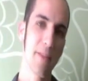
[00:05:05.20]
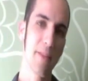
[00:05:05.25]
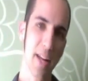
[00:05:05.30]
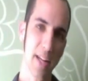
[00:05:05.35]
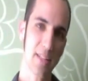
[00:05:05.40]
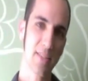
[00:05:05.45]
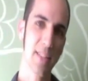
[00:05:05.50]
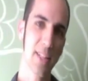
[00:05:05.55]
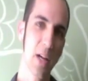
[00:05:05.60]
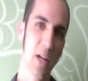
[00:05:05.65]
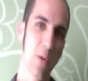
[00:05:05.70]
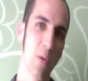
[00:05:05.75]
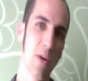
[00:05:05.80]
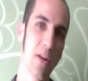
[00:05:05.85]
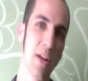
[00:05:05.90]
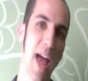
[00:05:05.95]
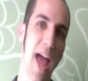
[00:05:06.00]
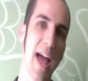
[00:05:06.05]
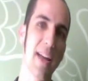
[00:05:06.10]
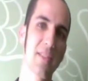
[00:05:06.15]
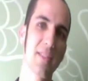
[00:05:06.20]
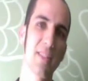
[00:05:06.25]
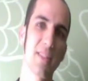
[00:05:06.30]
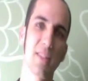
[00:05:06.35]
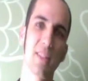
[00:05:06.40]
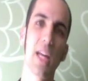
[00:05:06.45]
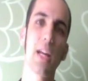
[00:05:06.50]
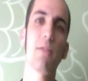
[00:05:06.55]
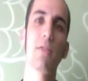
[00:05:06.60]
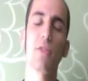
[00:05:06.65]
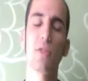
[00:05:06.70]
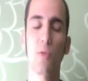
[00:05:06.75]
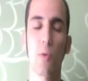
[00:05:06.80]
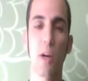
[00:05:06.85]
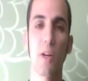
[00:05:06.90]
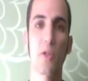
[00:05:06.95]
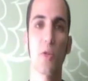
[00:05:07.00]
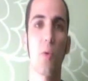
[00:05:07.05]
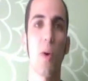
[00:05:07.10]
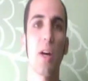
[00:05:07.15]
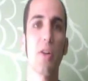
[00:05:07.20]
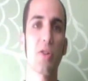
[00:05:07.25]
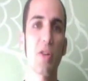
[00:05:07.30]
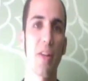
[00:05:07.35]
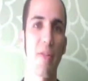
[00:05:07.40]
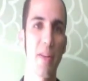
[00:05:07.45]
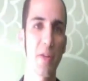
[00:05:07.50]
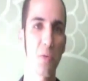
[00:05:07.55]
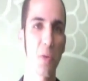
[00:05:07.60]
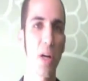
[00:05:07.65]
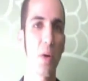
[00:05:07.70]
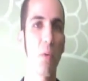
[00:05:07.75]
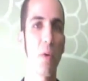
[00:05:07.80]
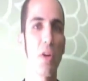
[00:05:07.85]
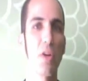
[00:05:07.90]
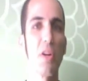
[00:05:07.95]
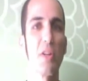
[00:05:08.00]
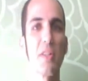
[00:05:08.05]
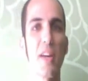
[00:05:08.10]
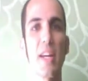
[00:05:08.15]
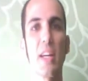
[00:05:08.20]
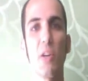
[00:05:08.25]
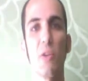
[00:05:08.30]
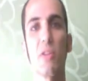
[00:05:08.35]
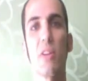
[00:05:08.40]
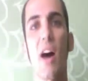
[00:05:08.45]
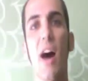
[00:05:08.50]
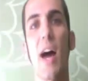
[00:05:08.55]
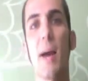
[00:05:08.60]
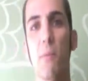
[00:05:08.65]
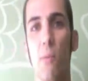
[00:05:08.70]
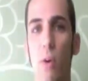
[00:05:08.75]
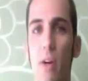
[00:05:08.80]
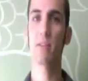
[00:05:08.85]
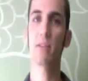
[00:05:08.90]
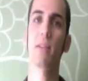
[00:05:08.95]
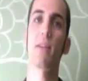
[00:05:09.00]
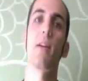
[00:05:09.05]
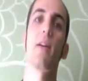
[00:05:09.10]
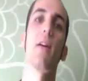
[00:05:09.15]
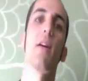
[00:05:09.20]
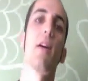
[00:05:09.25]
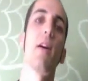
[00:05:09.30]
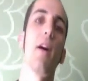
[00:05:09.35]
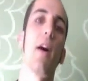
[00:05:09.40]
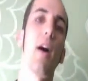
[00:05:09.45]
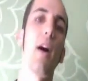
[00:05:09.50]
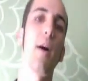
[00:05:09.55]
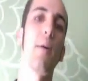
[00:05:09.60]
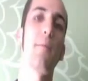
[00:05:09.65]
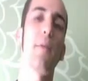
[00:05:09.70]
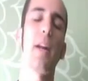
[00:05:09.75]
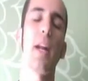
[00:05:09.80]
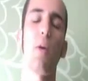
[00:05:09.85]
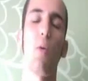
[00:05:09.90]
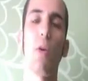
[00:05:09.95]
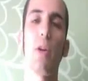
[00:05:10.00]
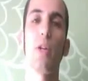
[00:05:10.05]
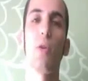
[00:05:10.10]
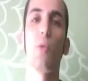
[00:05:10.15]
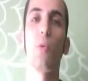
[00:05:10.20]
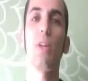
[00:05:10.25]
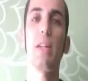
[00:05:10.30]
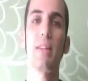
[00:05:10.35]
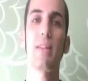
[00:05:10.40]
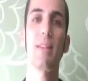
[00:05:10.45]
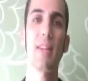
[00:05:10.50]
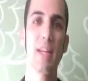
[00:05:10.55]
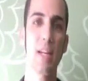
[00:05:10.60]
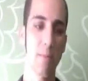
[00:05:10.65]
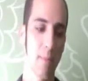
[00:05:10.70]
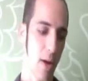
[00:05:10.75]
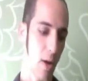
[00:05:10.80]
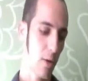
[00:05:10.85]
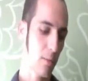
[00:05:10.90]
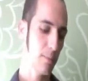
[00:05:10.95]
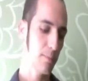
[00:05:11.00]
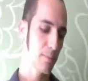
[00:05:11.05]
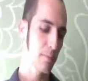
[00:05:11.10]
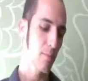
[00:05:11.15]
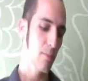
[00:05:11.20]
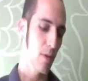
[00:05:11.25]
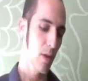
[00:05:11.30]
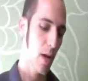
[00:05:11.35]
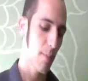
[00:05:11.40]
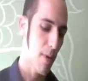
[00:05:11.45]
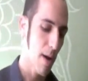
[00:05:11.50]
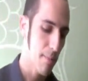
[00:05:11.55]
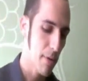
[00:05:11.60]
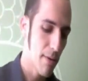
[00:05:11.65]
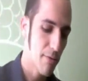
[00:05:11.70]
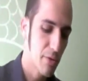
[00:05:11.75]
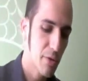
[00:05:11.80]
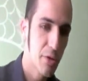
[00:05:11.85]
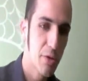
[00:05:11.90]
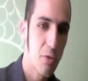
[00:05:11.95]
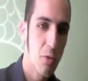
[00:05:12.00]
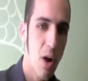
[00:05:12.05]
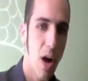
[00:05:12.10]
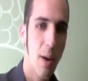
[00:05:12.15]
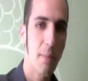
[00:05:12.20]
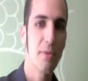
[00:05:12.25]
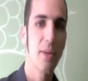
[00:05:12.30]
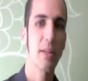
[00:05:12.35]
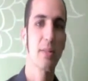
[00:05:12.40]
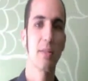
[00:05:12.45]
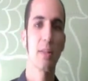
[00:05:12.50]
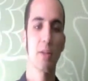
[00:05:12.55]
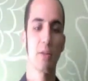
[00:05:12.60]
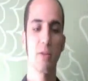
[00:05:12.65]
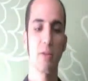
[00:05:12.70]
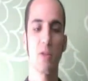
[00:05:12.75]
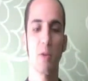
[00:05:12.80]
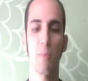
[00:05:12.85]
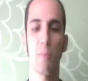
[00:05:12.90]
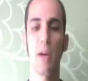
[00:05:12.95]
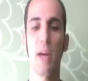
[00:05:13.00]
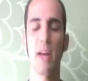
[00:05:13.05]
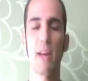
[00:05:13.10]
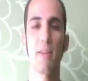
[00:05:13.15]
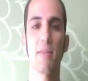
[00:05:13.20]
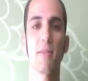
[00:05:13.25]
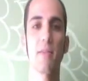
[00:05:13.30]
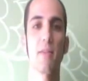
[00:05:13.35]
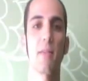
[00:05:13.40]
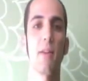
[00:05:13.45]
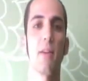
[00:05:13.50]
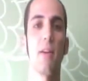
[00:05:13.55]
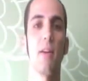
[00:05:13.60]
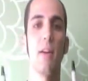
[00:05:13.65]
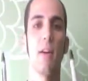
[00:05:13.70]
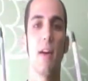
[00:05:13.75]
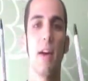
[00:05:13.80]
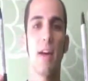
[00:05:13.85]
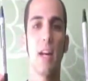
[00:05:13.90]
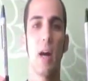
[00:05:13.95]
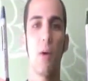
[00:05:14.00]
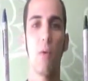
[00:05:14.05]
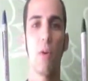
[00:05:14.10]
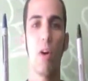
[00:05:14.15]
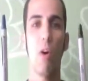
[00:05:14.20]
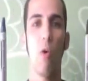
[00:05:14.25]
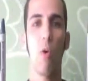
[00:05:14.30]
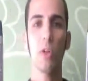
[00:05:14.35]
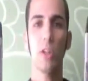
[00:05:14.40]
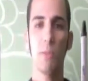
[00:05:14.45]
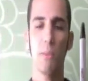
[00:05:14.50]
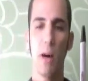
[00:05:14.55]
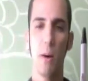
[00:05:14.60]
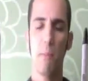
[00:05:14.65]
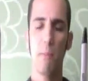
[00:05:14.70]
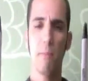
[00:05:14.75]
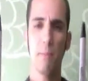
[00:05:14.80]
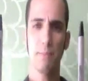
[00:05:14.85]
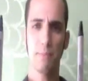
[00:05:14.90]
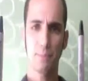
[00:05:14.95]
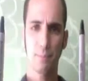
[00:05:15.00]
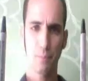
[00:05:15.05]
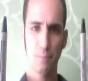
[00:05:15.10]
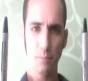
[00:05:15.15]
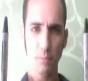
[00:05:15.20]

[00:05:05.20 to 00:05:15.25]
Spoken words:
The next thing I want to ask is kind of a strange question, and this one I want you to take your time with, and I want you to really think about. I'm going to have two objects here. These are pens, and I want to hold them up.